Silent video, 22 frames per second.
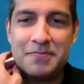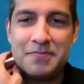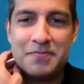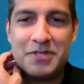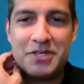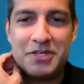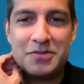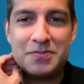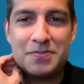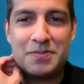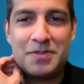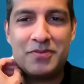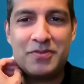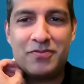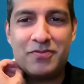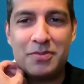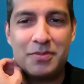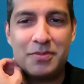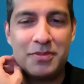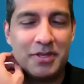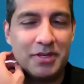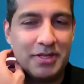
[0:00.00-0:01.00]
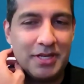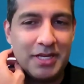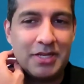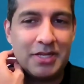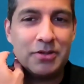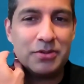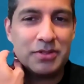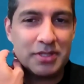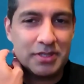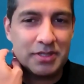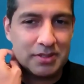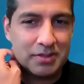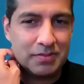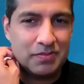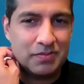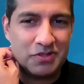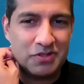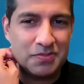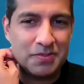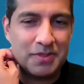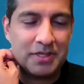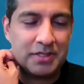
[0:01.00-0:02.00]
just be from the ecosystem
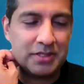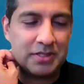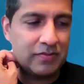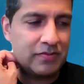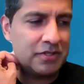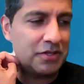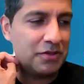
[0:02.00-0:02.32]
perspective.